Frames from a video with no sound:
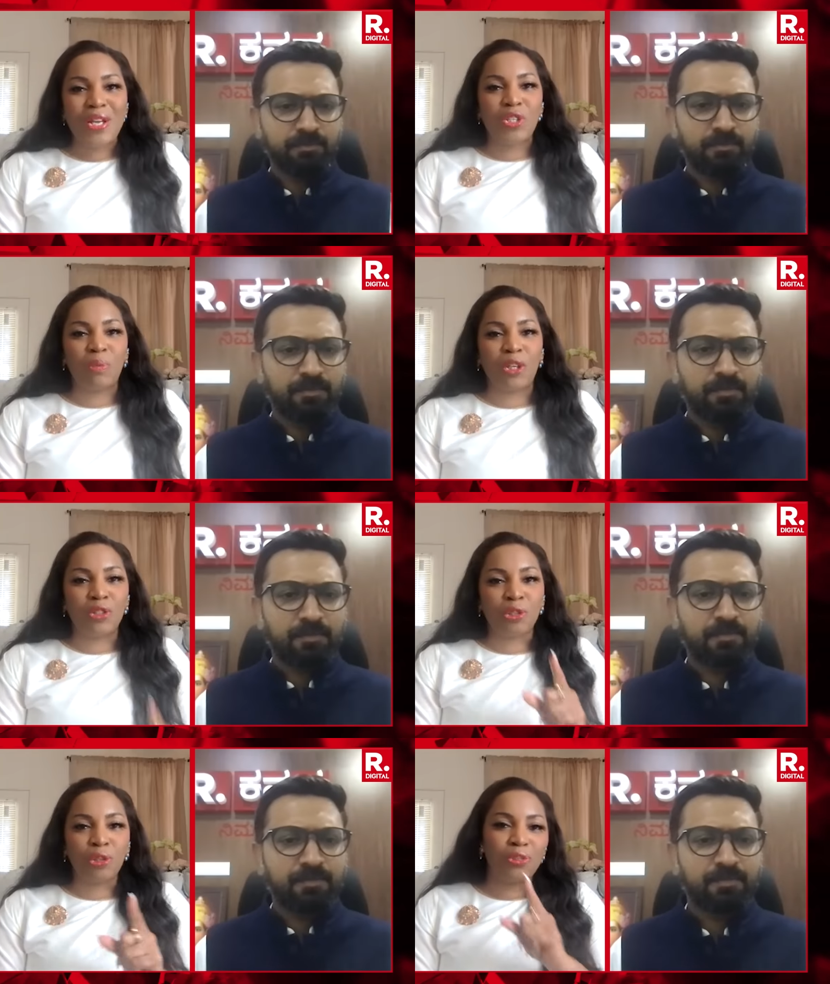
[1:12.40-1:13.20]
Speaker 1: speak
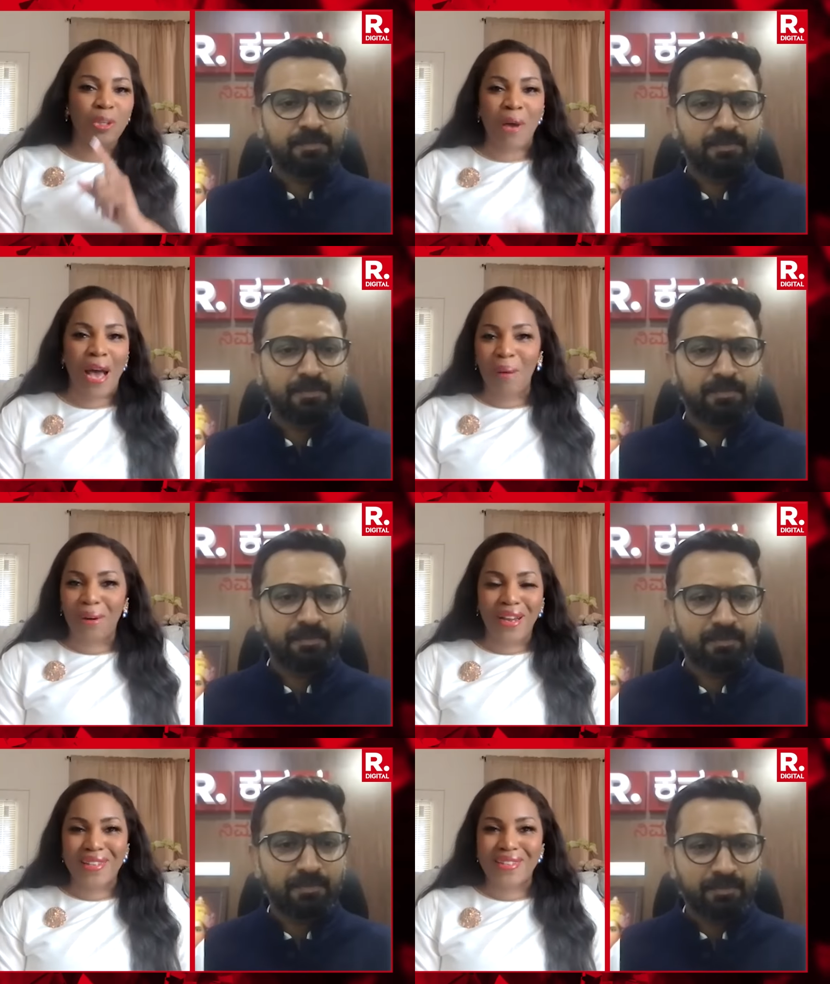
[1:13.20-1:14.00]
truth to
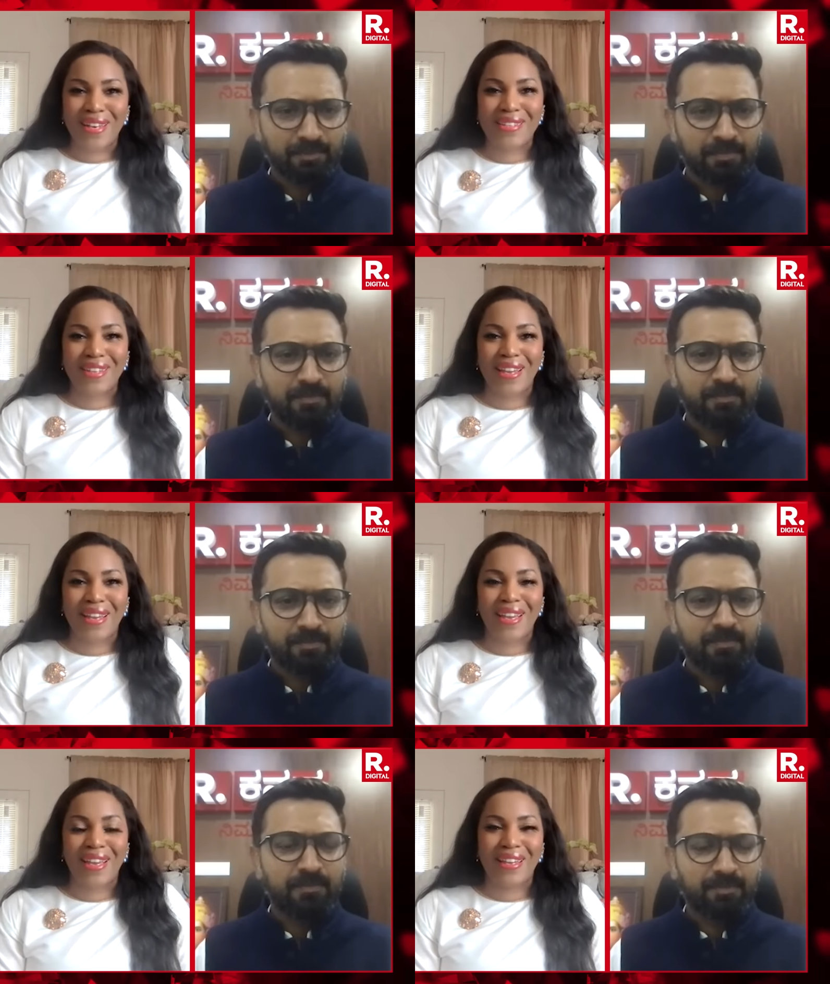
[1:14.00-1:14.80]
power, as I
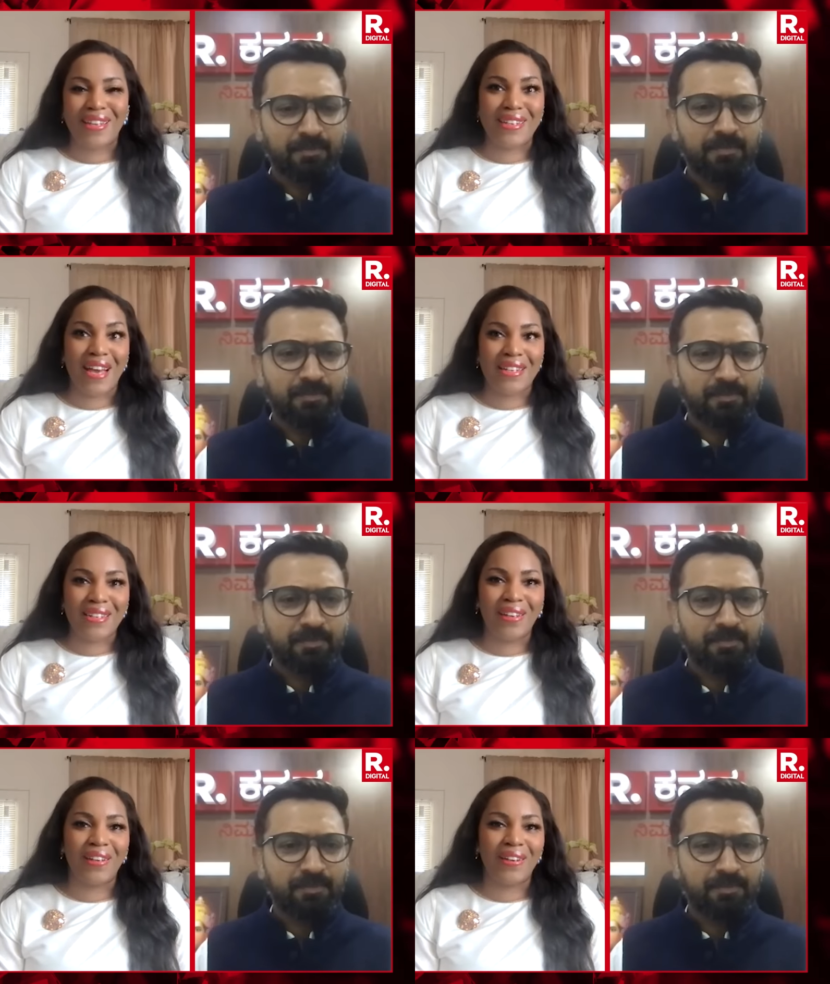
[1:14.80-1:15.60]
say. And I
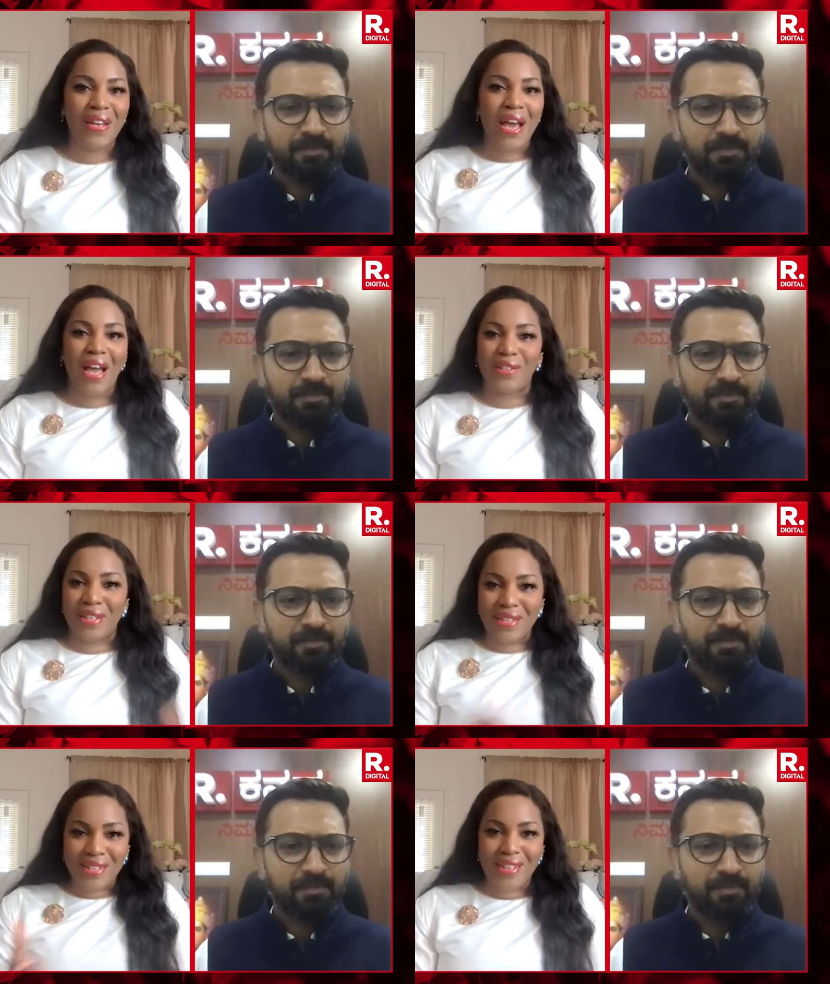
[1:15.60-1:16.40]
tell you, as
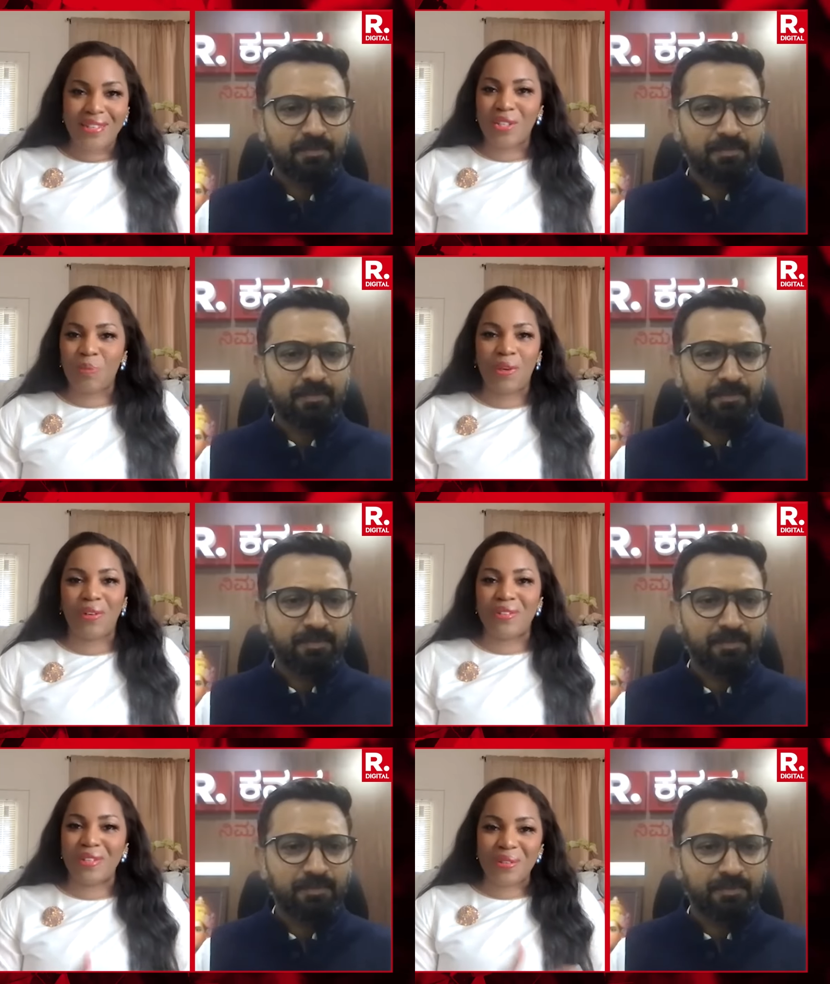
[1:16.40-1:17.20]
India is
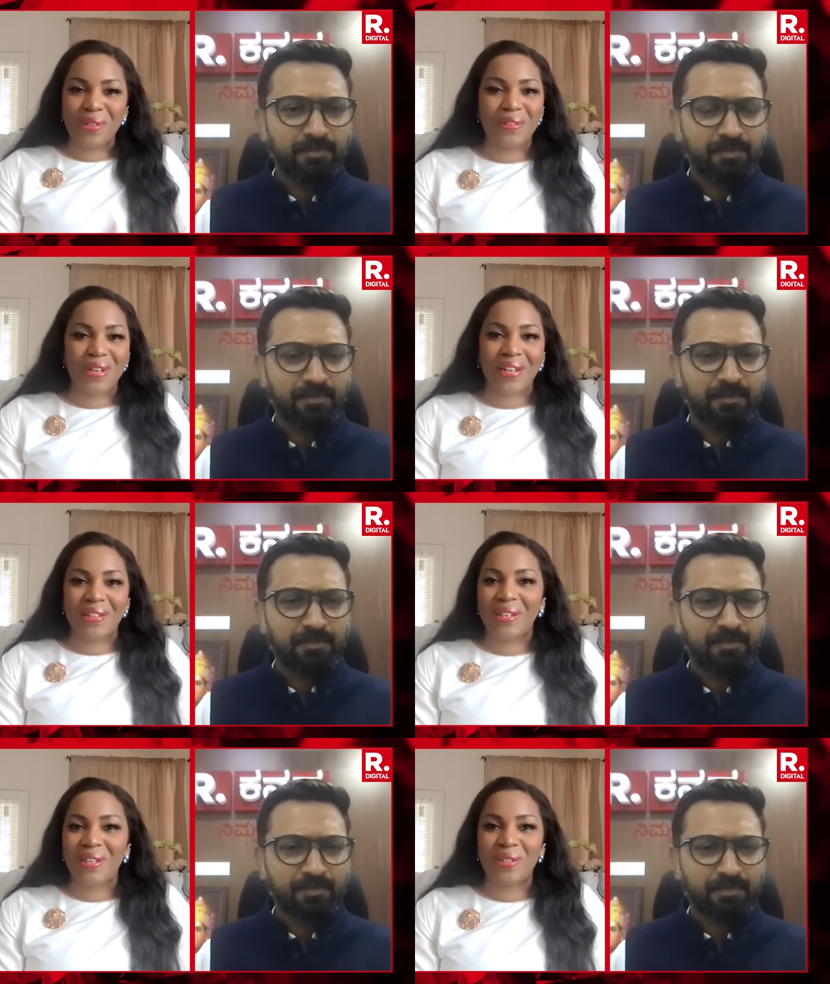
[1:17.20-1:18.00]
experiencing, the United
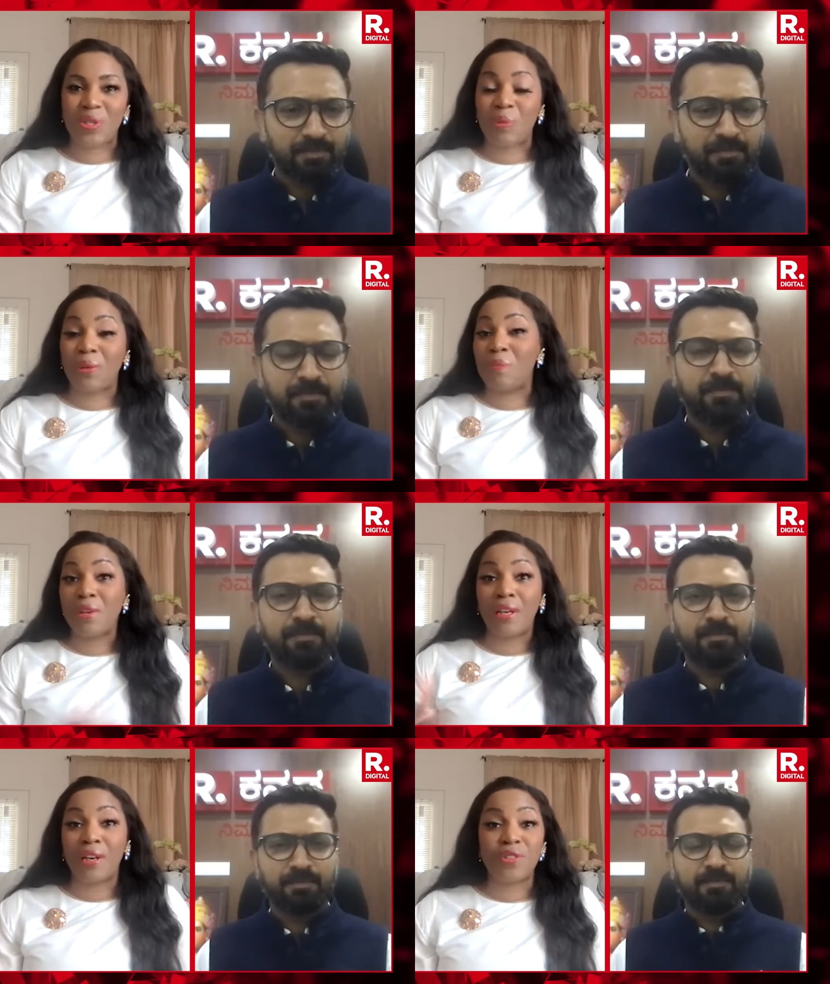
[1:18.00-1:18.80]
States is experiencing, many
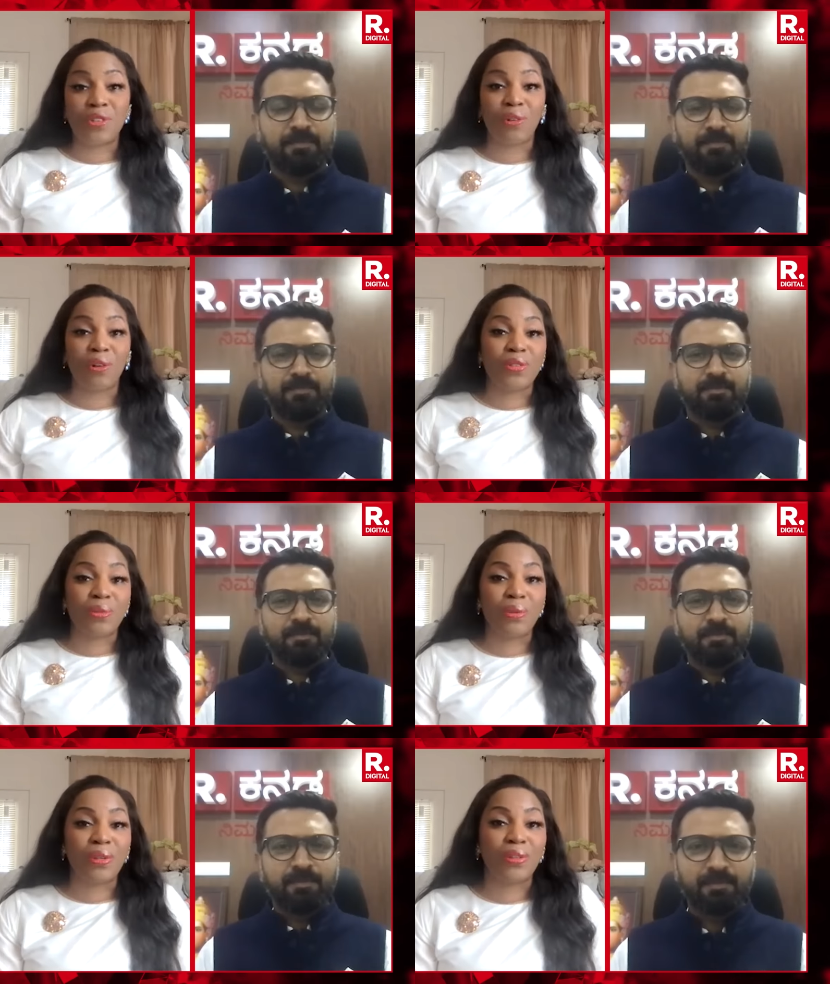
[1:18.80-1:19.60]
countries across the
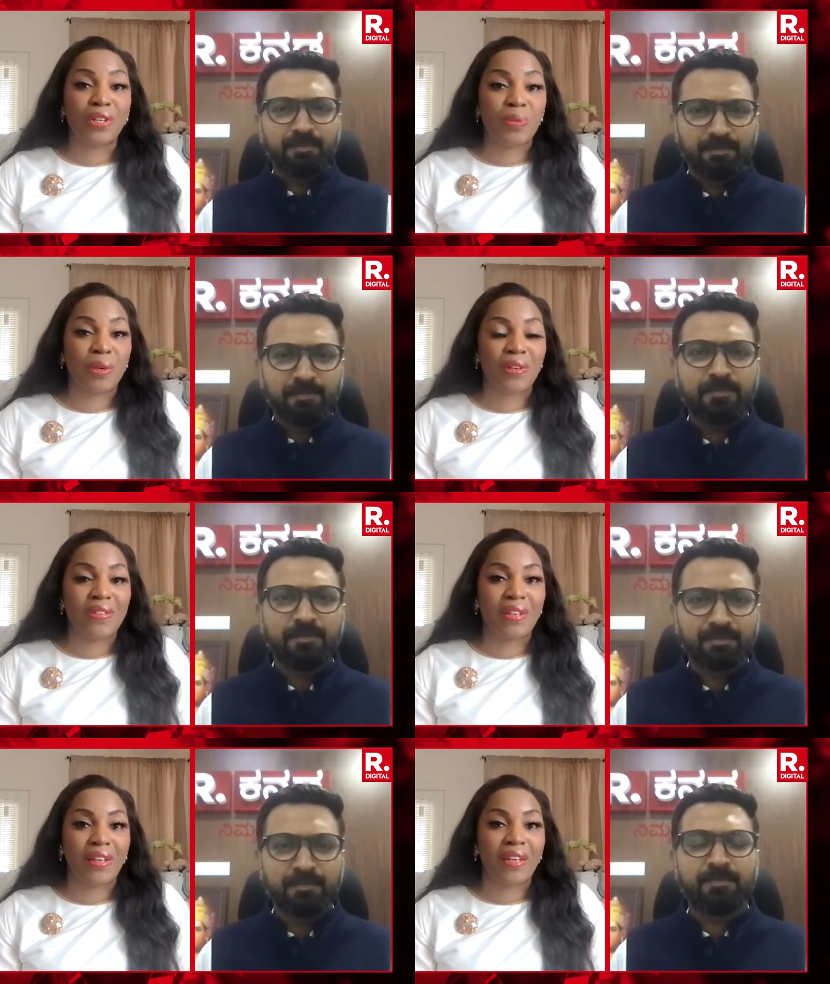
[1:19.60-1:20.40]
world are
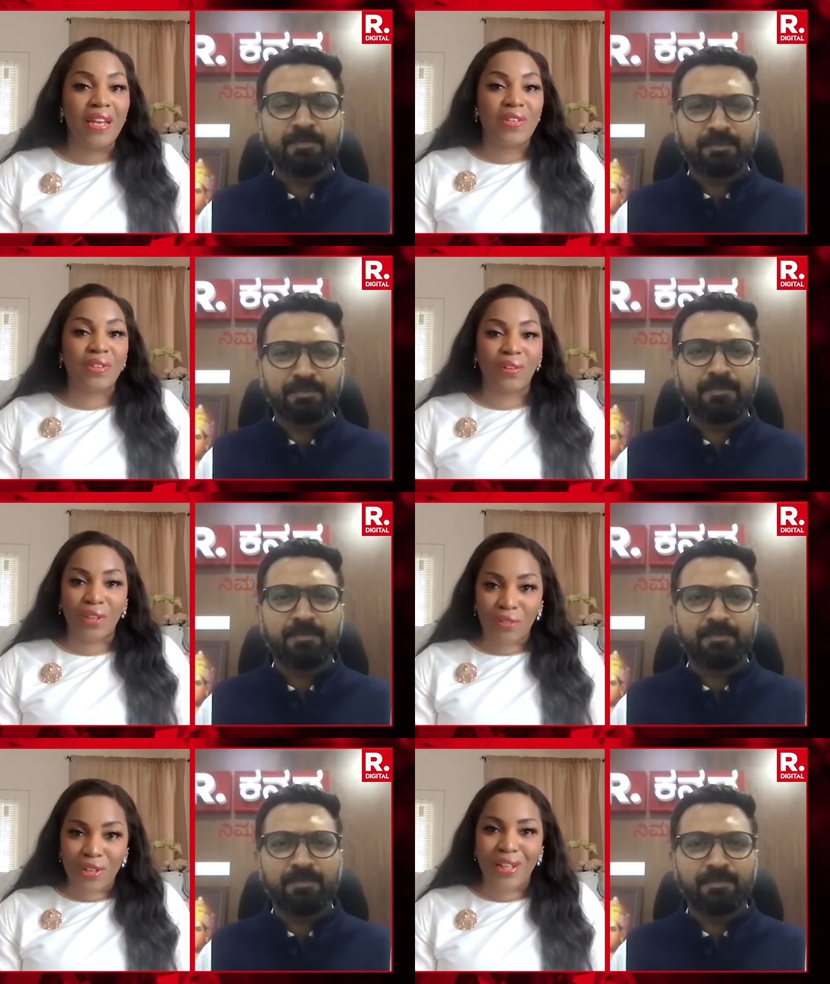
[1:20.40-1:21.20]
experiencing certainly
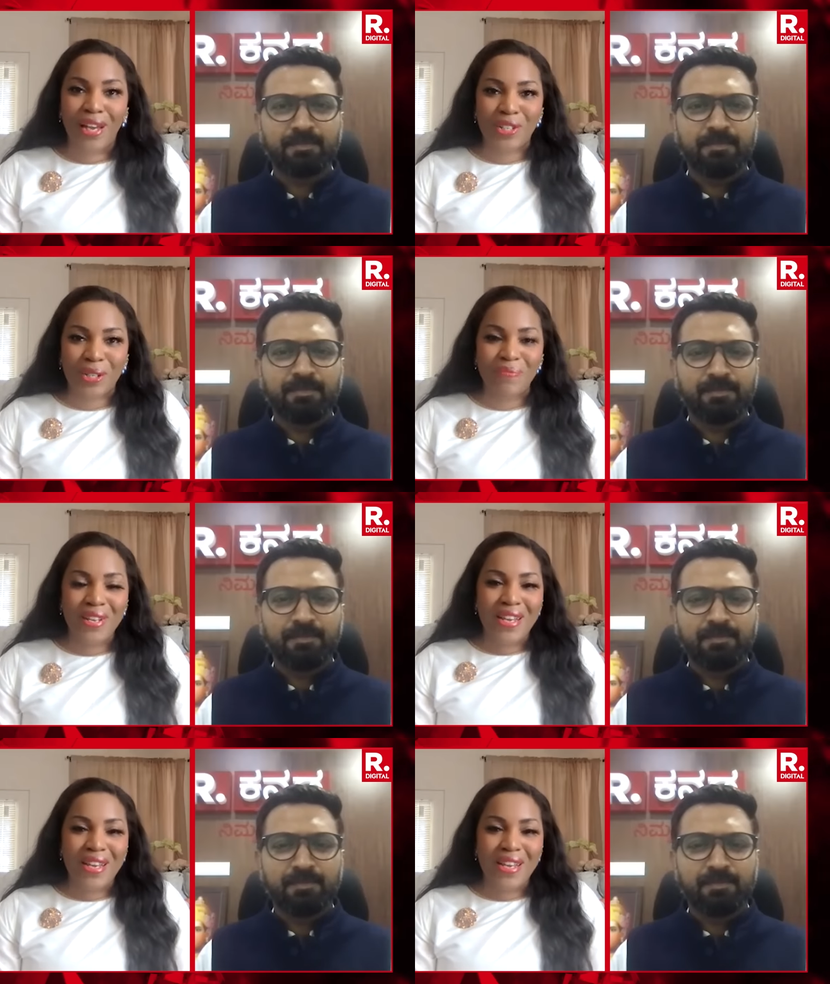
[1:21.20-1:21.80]
a reelection.